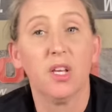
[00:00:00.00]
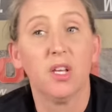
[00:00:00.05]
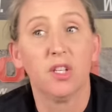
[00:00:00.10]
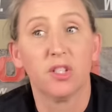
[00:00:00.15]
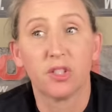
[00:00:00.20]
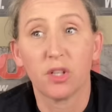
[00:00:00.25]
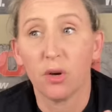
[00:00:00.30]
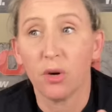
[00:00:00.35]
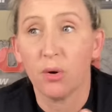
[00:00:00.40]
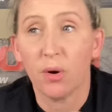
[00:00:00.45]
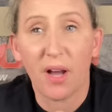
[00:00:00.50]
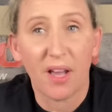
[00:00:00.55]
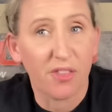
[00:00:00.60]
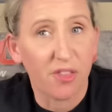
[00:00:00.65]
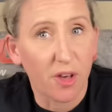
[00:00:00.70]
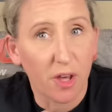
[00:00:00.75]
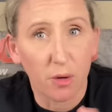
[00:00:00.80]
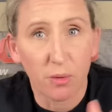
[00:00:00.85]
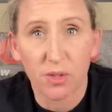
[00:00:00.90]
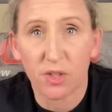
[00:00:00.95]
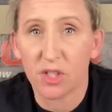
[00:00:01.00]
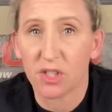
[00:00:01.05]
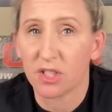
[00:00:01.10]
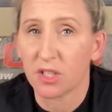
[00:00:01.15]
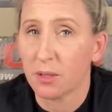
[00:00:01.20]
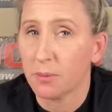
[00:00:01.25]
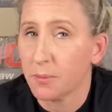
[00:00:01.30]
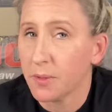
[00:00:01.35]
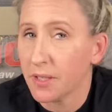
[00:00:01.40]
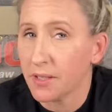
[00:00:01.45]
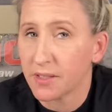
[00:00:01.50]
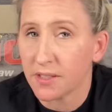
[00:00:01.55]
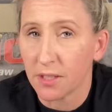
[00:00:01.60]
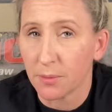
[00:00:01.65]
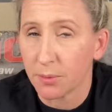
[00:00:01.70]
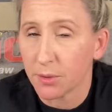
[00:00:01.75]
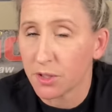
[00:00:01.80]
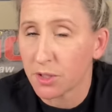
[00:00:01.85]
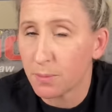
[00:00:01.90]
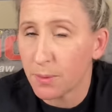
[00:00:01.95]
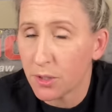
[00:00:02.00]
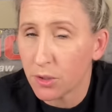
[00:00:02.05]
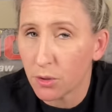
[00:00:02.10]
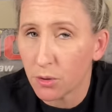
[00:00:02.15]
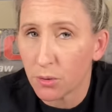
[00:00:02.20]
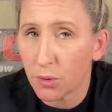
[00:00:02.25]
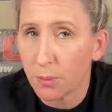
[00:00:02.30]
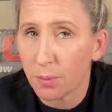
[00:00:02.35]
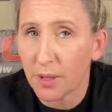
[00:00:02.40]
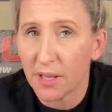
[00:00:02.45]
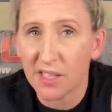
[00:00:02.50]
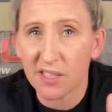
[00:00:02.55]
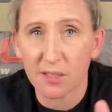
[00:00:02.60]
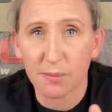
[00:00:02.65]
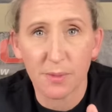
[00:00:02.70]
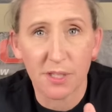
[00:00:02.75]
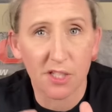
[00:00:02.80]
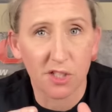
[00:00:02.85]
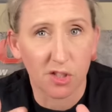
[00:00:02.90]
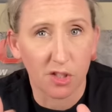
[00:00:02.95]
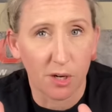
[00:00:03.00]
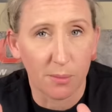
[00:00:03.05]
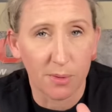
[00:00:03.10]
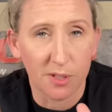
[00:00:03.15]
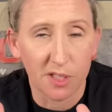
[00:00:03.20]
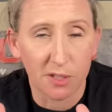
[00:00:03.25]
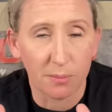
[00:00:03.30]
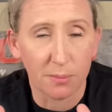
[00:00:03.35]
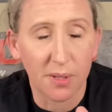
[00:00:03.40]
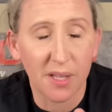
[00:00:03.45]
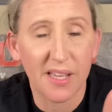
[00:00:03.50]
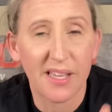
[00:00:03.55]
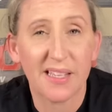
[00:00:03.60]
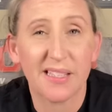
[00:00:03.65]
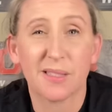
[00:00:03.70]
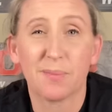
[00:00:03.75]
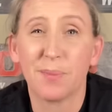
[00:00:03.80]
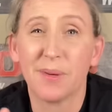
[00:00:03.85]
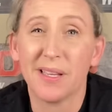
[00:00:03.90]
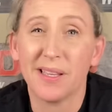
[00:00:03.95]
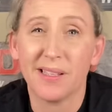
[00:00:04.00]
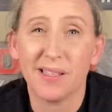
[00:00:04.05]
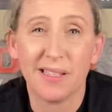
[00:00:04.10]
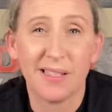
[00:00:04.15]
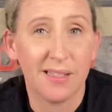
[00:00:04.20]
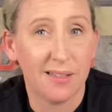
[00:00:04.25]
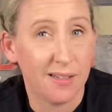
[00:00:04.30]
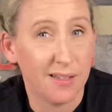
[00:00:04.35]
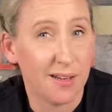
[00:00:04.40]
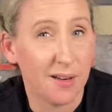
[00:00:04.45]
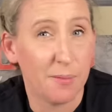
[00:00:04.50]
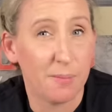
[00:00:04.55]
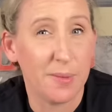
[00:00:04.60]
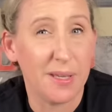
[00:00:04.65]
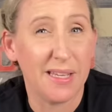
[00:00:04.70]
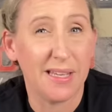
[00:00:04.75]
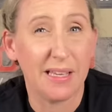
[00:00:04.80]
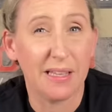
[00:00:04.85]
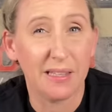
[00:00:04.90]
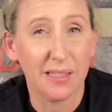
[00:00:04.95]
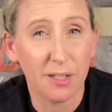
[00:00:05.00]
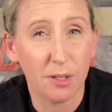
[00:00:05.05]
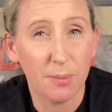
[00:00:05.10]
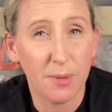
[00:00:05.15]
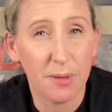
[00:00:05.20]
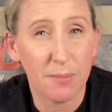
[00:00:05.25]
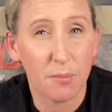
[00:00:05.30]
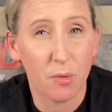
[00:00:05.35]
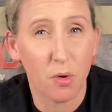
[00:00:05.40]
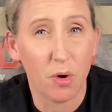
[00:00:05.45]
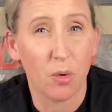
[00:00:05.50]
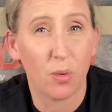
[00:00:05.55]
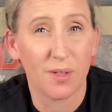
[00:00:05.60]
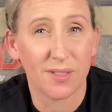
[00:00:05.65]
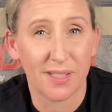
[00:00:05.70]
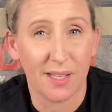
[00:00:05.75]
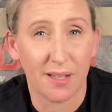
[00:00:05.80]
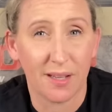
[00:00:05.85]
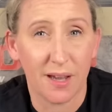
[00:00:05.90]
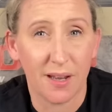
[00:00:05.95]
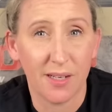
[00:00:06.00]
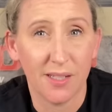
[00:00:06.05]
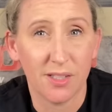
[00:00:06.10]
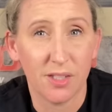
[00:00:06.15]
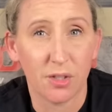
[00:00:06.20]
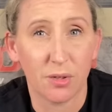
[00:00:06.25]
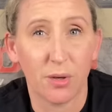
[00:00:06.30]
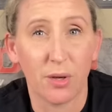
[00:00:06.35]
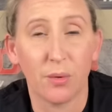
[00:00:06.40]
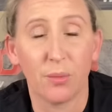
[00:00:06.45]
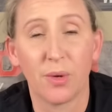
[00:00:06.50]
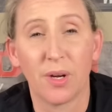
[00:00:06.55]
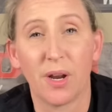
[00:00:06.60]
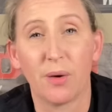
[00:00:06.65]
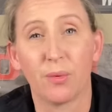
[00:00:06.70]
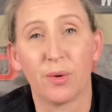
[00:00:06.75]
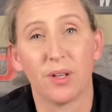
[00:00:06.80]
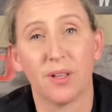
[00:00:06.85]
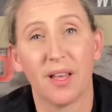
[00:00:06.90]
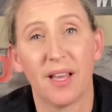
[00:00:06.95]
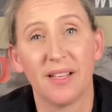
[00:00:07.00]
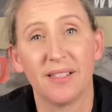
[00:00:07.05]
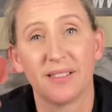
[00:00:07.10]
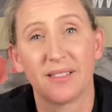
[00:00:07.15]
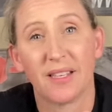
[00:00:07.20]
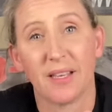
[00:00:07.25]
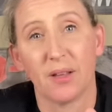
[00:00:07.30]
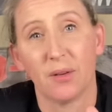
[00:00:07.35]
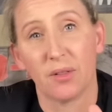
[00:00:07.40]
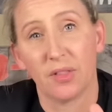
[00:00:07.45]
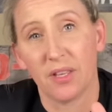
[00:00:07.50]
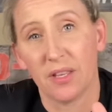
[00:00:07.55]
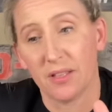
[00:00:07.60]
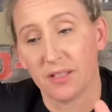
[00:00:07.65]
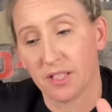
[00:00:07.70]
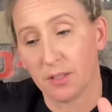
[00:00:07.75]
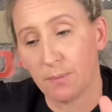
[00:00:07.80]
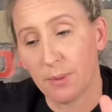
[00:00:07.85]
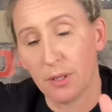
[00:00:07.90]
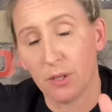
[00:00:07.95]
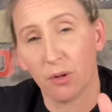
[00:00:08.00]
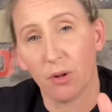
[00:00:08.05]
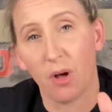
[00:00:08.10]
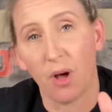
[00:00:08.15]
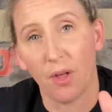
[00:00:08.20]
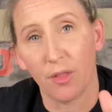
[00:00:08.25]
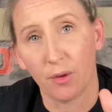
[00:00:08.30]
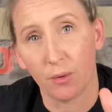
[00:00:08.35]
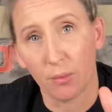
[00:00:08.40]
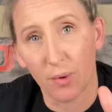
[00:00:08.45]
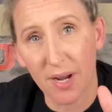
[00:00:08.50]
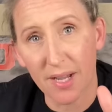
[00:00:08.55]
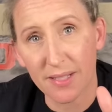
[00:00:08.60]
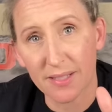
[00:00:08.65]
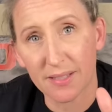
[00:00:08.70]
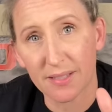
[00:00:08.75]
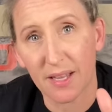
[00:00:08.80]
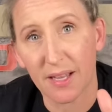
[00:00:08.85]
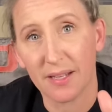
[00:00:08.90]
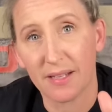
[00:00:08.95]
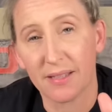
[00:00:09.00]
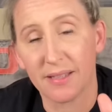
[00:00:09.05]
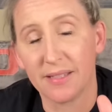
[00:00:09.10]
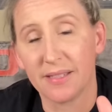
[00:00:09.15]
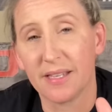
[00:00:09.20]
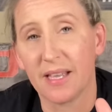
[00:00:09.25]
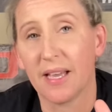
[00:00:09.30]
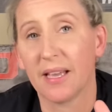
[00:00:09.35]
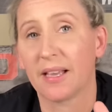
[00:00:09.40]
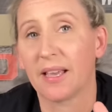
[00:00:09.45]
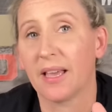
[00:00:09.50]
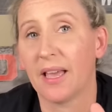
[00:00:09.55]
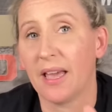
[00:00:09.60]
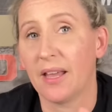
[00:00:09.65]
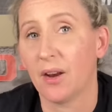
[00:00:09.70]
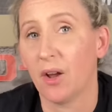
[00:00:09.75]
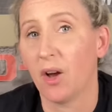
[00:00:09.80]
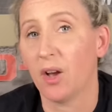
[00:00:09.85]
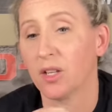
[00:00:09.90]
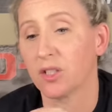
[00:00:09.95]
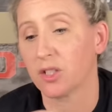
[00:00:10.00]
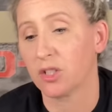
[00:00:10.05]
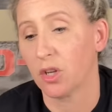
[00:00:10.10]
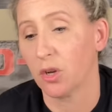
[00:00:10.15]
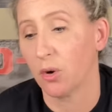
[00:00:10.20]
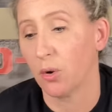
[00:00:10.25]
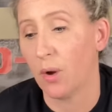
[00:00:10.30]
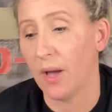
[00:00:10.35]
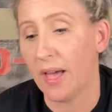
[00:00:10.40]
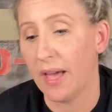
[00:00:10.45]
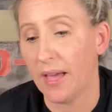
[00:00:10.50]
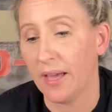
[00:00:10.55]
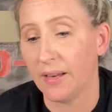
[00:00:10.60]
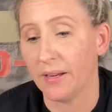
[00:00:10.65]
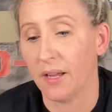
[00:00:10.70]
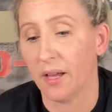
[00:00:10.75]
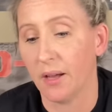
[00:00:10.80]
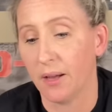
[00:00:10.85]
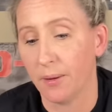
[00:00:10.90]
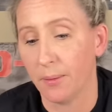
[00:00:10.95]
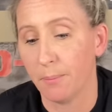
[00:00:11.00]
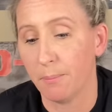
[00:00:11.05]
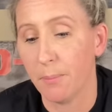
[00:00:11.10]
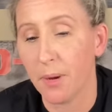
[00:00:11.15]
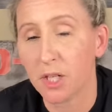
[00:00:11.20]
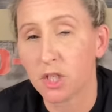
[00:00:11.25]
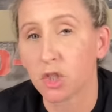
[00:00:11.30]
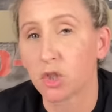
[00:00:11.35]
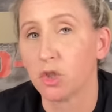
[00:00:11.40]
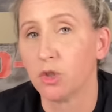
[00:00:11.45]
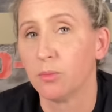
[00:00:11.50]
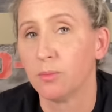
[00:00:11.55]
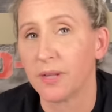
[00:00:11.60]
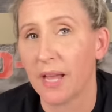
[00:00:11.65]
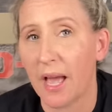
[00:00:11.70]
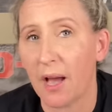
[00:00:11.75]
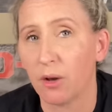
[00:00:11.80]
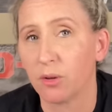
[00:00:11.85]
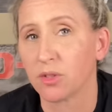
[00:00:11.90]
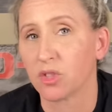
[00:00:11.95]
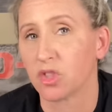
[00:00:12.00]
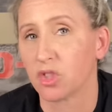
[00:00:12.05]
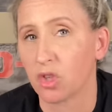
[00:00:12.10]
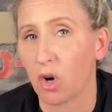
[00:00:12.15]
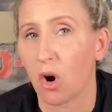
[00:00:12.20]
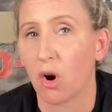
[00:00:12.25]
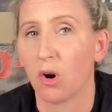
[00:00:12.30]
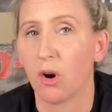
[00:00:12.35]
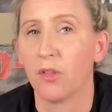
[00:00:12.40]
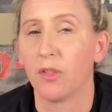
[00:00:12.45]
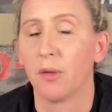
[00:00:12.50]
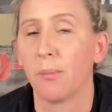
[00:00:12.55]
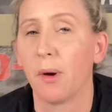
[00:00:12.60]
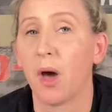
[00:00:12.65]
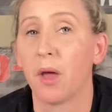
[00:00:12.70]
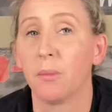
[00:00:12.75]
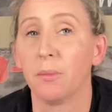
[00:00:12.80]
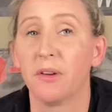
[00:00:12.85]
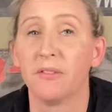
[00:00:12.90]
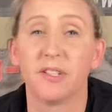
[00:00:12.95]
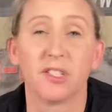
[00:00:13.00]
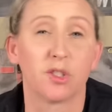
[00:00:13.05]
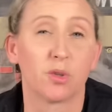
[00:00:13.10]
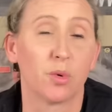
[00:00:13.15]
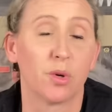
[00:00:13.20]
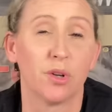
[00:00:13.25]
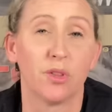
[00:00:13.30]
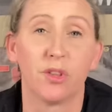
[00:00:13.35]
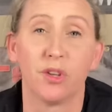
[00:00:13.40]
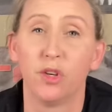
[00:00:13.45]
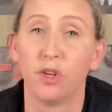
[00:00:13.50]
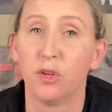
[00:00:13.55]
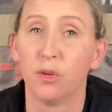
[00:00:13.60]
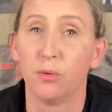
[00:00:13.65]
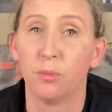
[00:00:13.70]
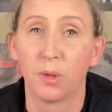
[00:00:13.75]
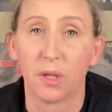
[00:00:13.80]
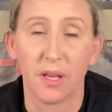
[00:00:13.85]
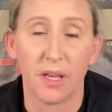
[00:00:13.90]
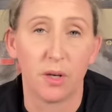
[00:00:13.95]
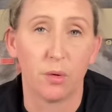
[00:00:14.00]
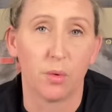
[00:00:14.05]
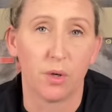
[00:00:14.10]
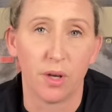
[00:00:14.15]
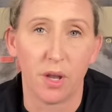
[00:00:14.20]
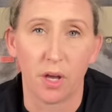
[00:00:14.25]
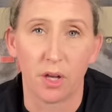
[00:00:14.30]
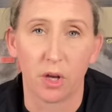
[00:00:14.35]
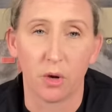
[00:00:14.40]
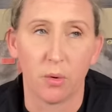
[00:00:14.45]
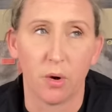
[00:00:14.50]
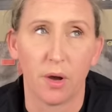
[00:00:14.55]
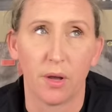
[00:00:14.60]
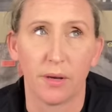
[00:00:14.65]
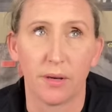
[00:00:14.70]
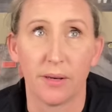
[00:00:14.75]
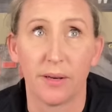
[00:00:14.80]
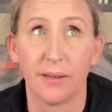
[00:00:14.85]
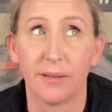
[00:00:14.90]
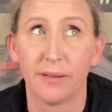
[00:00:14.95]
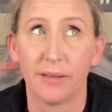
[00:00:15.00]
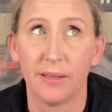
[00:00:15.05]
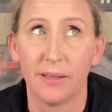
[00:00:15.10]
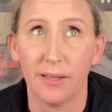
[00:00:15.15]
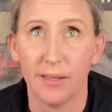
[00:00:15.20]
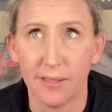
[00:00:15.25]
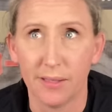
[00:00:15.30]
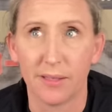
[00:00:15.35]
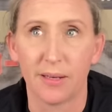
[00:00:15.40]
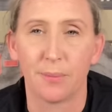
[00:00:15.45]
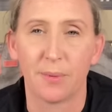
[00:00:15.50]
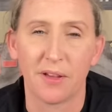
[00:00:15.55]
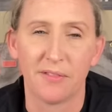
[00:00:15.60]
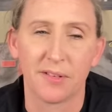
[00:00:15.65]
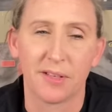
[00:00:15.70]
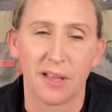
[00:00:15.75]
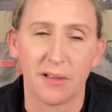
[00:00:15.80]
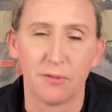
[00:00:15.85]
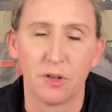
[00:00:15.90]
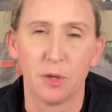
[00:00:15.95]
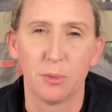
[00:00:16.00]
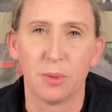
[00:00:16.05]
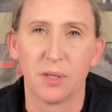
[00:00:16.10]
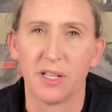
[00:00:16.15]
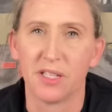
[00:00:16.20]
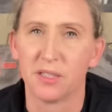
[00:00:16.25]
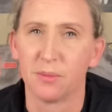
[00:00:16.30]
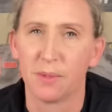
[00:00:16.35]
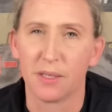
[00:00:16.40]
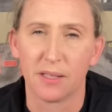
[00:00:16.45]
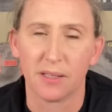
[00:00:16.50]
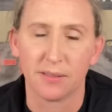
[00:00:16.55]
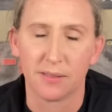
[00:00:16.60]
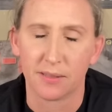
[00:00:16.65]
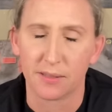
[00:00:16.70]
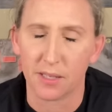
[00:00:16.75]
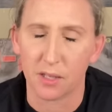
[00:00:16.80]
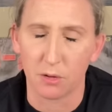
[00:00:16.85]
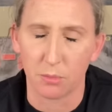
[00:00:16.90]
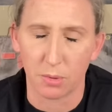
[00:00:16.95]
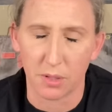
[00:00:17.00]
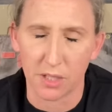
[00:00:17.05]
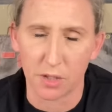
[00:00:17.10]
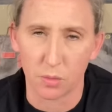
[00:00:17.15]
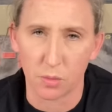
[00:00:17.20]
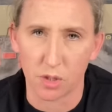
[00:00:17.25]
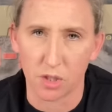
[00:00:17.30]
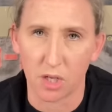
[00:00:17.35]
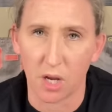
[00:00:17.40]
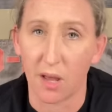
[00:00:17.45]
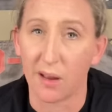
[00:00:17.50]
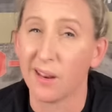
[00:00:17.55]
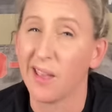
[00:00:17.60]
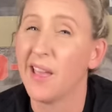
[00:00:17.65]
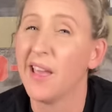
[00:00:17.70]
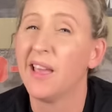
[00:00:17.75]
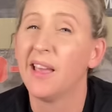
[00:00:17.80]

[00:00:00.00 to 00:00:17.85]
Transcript: So I thought it was just gonna be a simple spindle replacement, sharpen some blades, but it ended up being a little bit more once I got into it when I realized that his spindle on the right side of the deck had also had a mushroomed out star on the bottom of it to where the new blade would not go on and that he ended up having to have new blades because his other blades were shot.